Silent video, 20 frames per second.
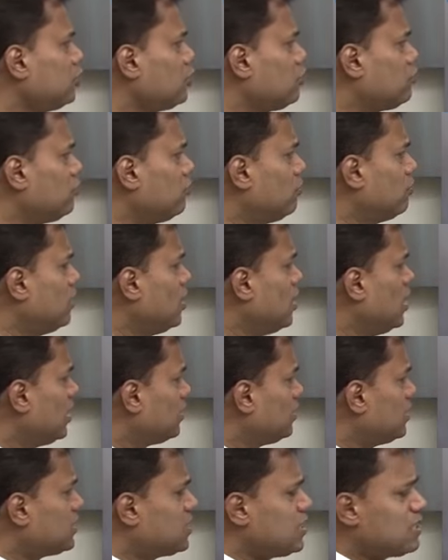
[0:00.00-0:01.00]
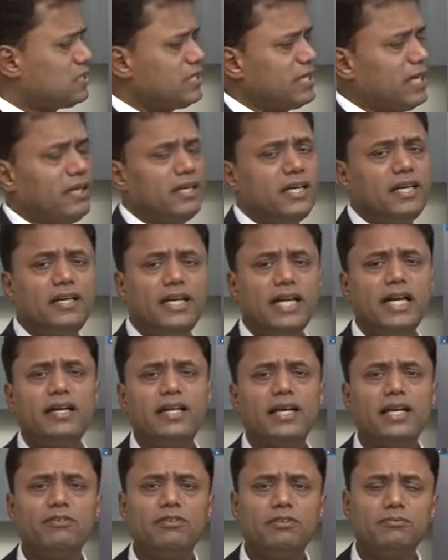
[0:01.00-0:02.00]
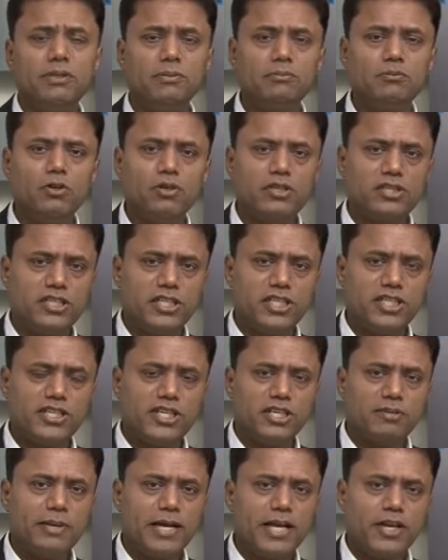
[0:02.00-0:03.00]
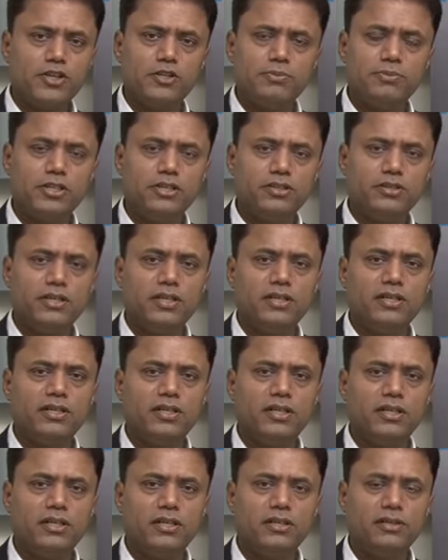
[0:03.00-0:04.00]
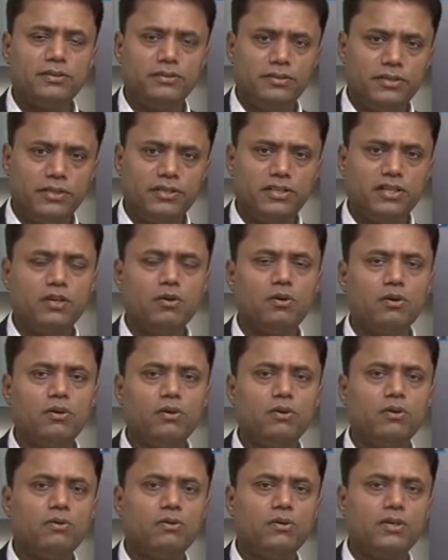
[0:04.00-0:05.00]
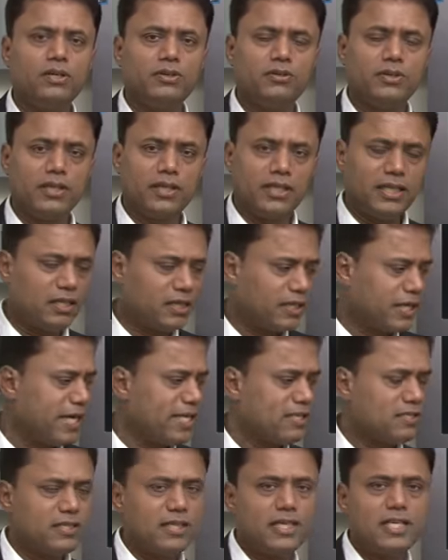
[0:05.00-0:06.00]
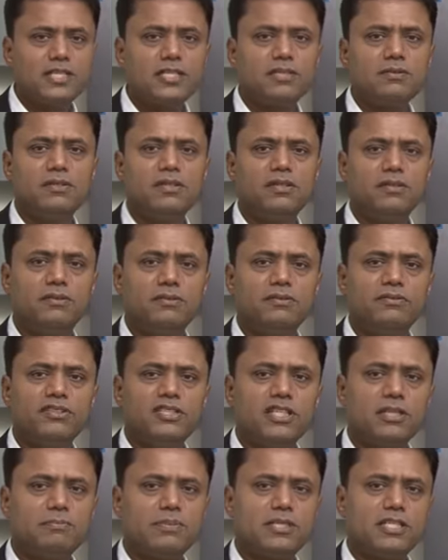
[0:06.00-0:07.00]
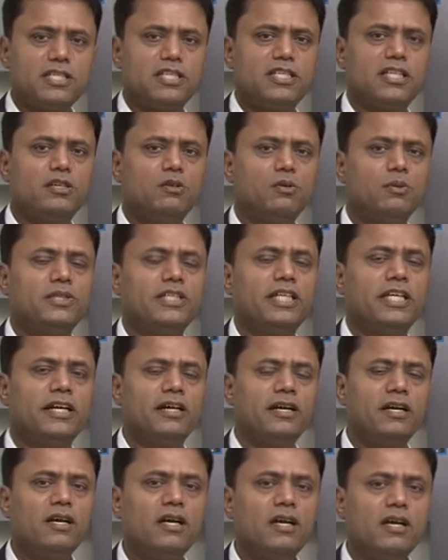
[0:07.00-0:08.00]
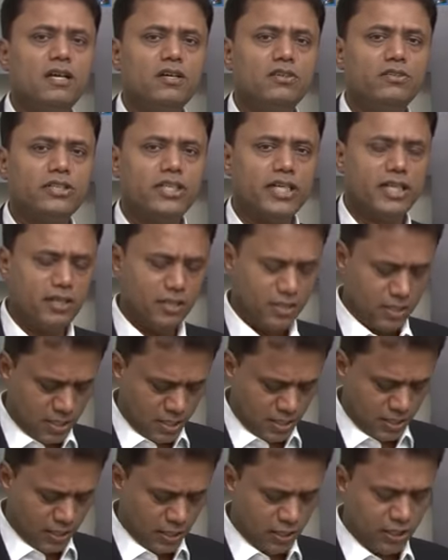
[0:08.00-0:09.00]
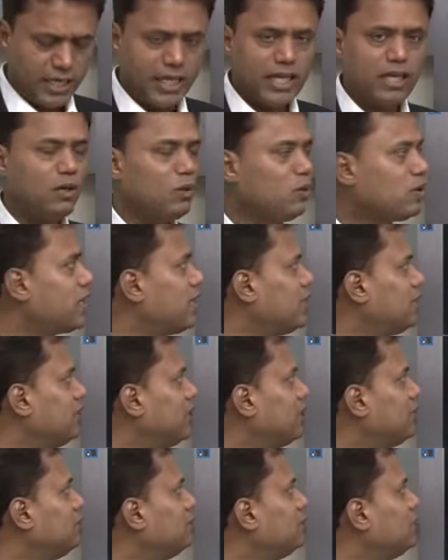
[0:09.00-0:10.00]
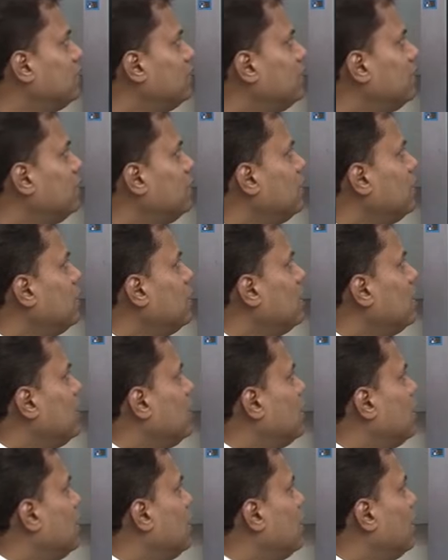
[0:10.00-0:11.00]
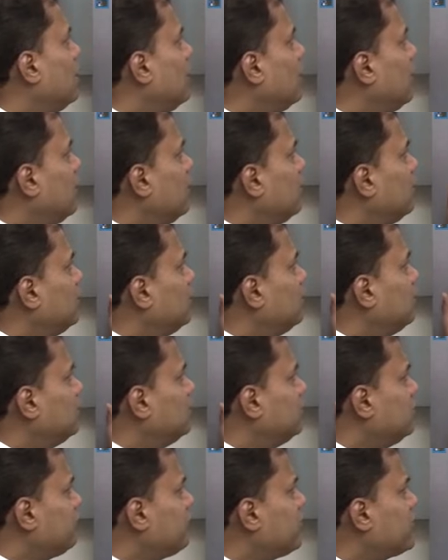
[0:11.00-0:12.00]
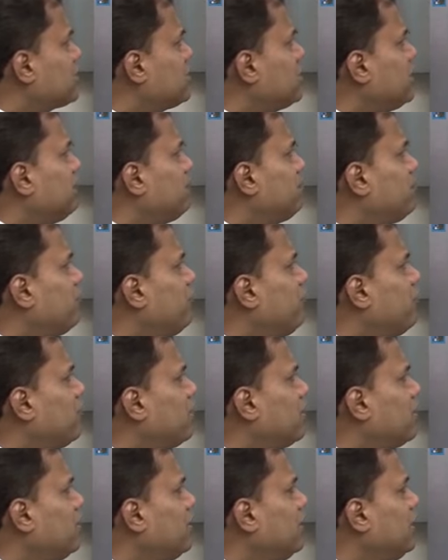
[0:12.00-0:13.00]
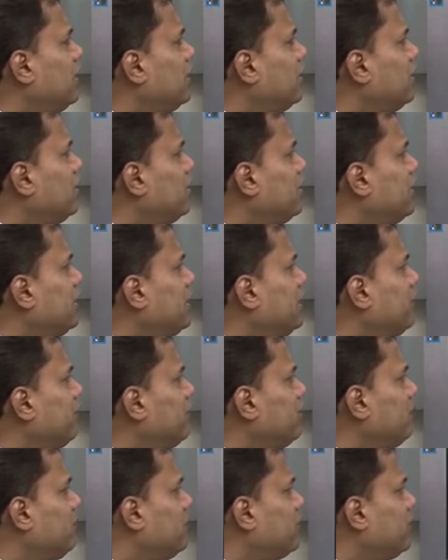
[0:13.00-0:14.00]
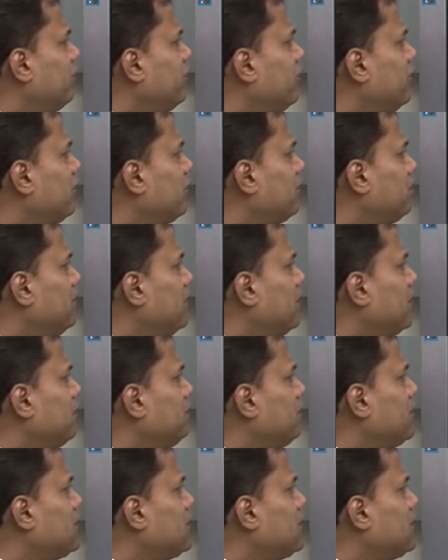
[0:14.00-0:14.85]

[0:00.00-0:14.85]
So this is dealt in detail with my book, Strategic Management. You can there are case studies which are presented over there. You can take a look at them. The first step for development of DRP and